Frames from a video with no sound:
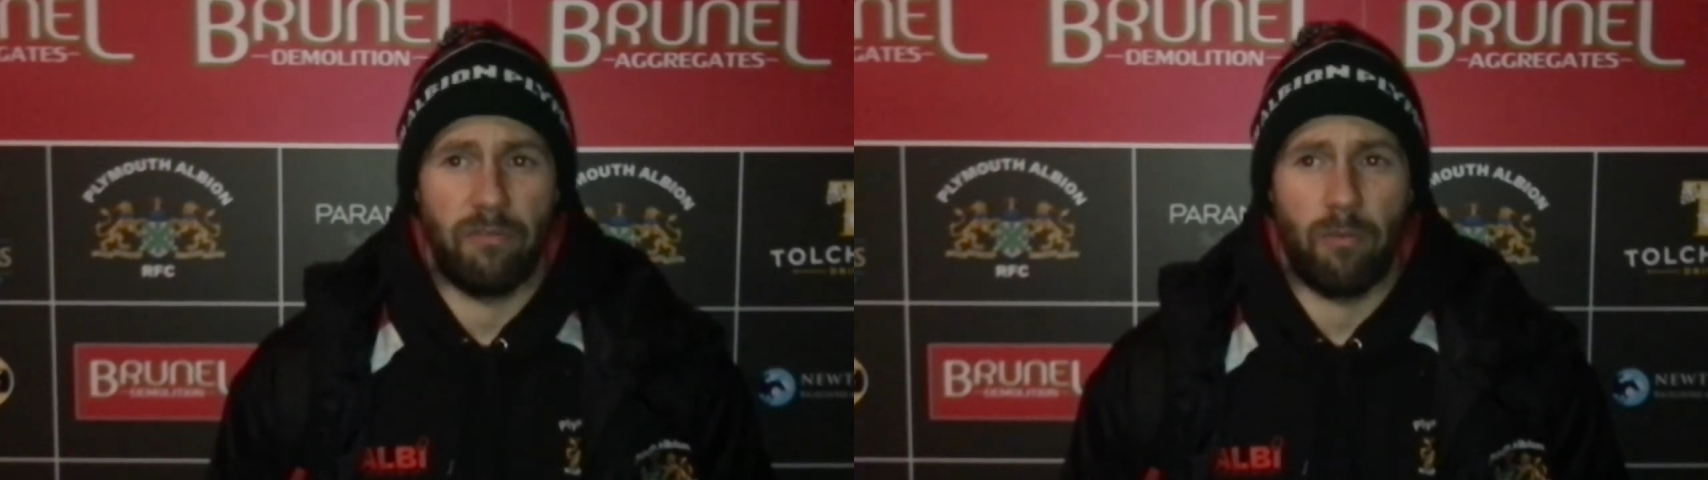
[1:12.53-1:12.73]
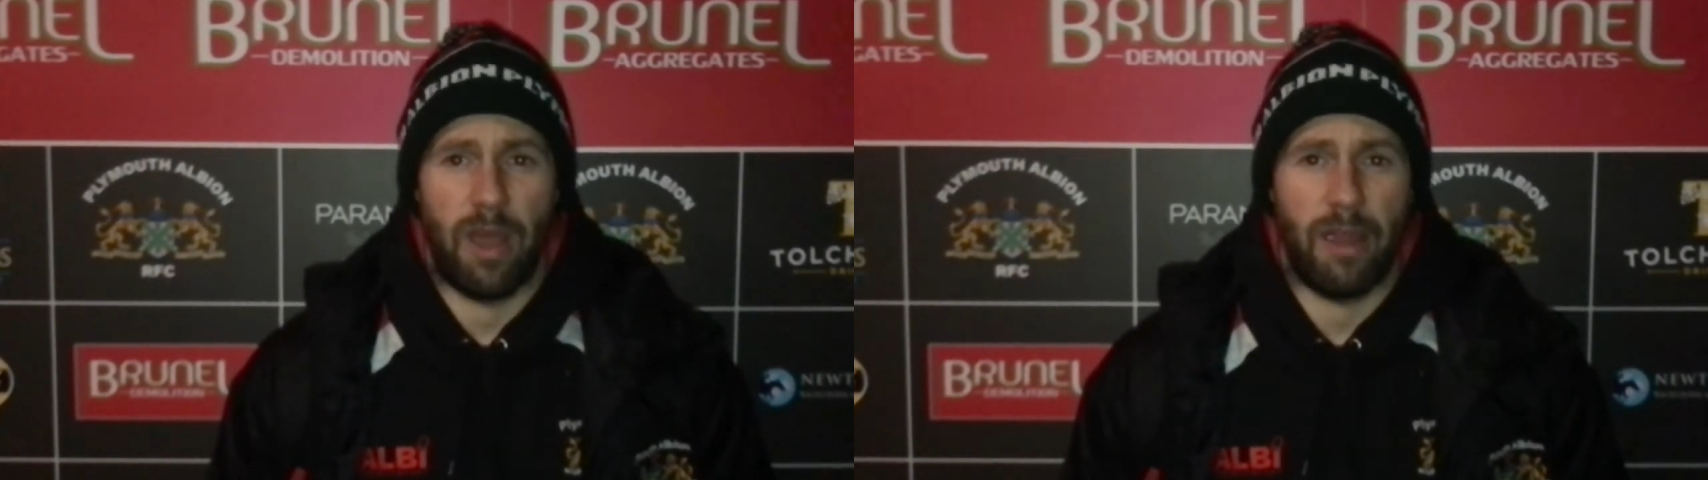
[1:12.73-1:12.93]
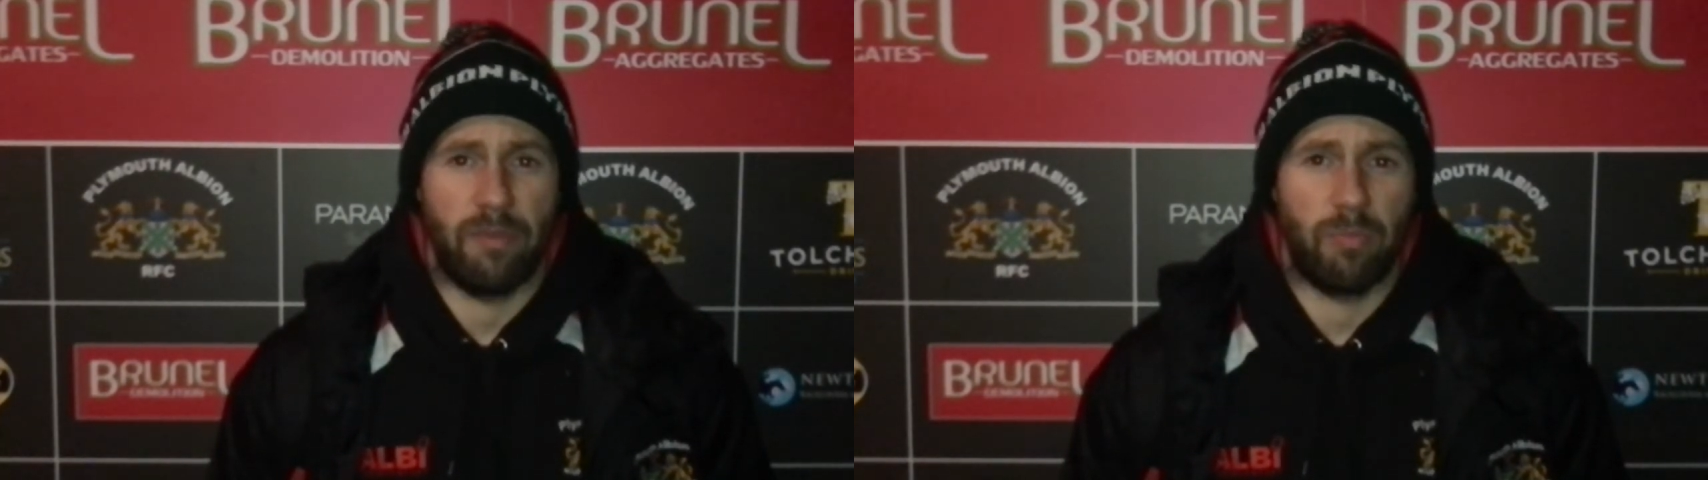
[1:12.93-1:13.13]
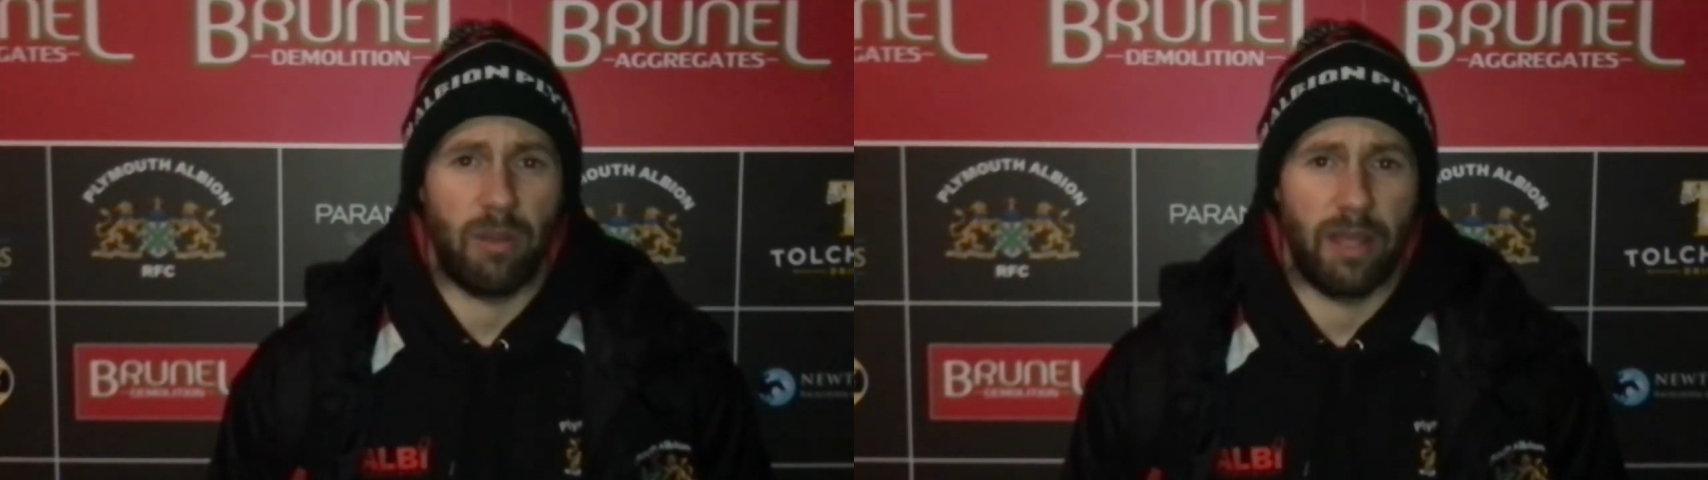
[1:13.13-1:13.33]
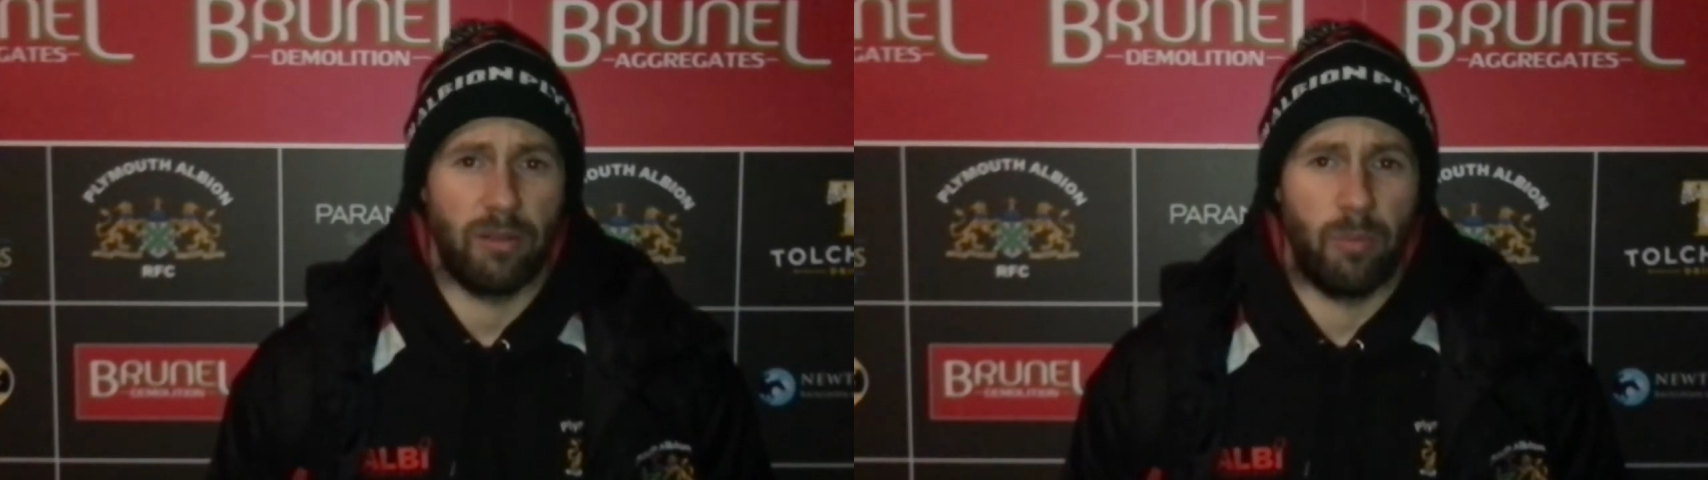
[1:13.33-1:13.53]
where we
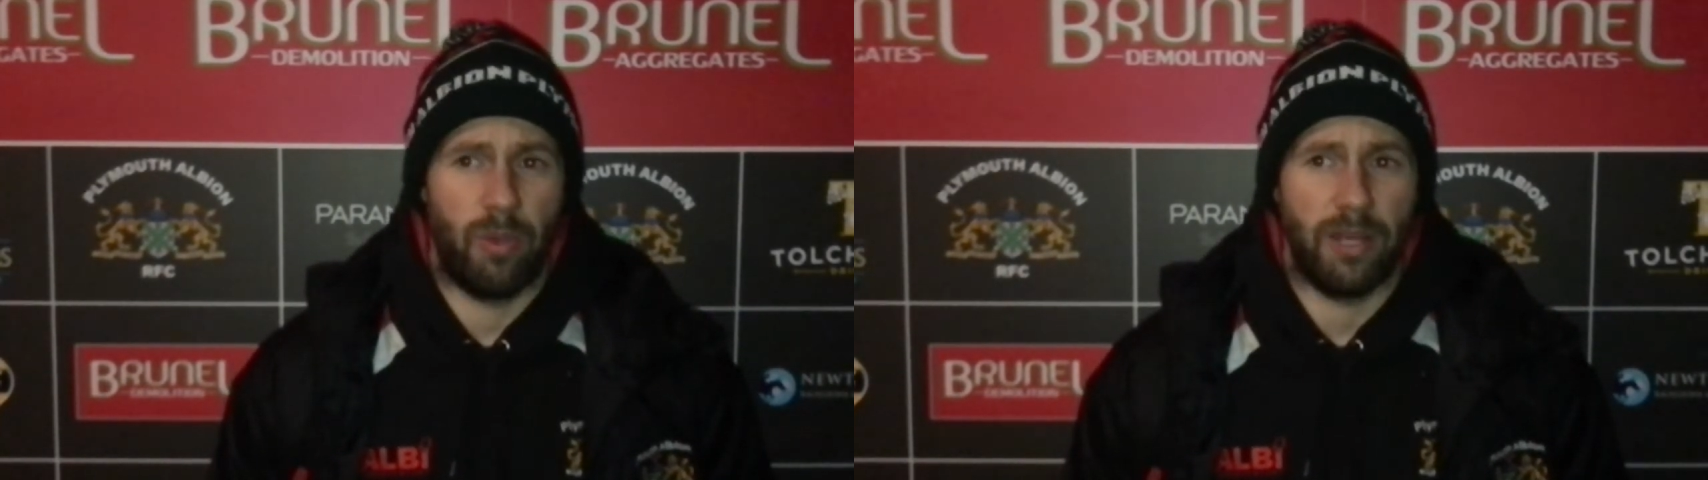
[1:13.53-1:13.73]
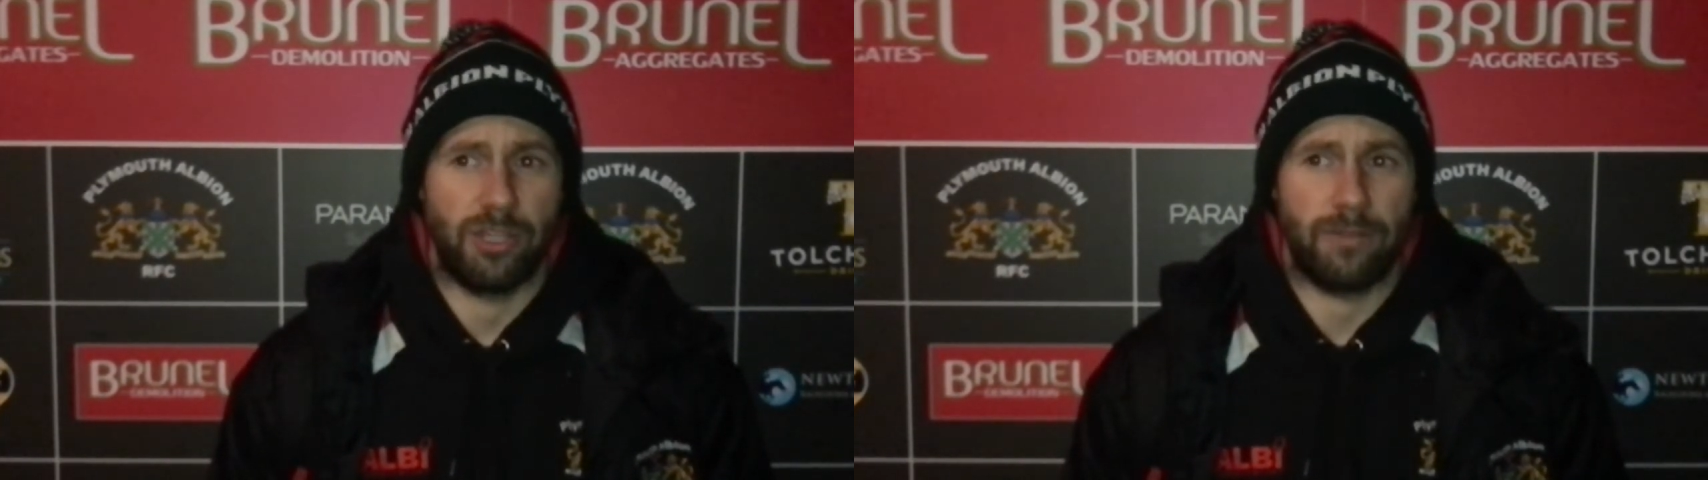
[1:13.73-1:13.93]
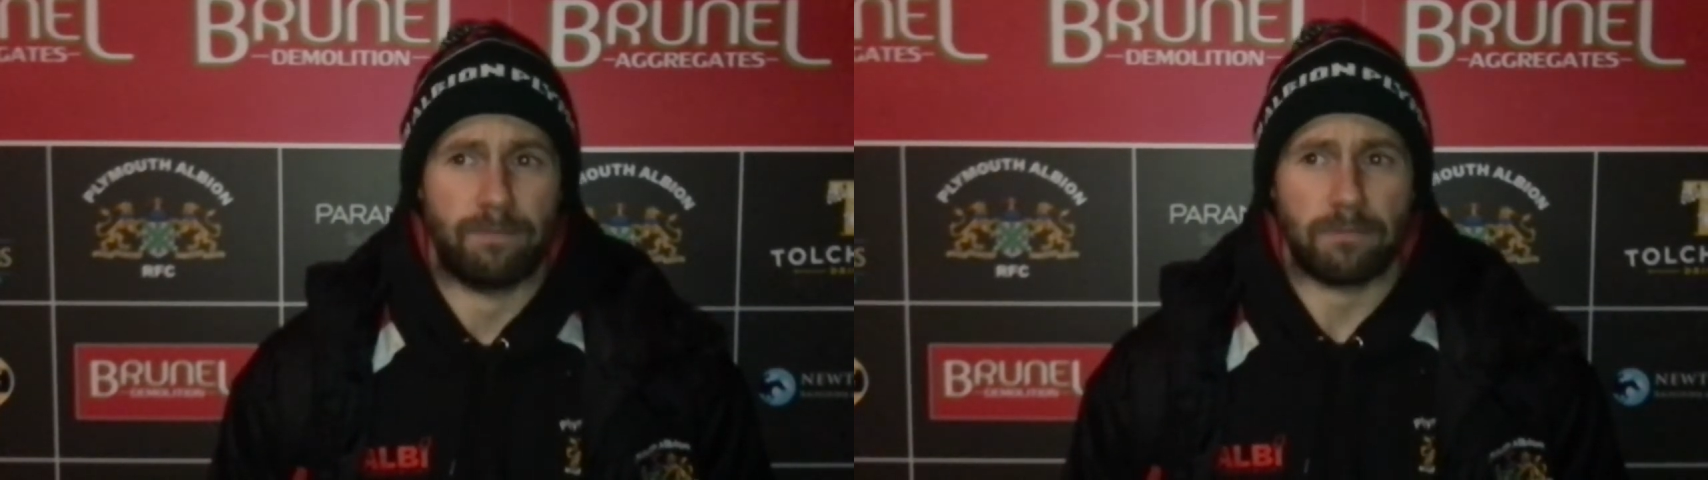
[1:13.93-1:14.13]
play on the pitch.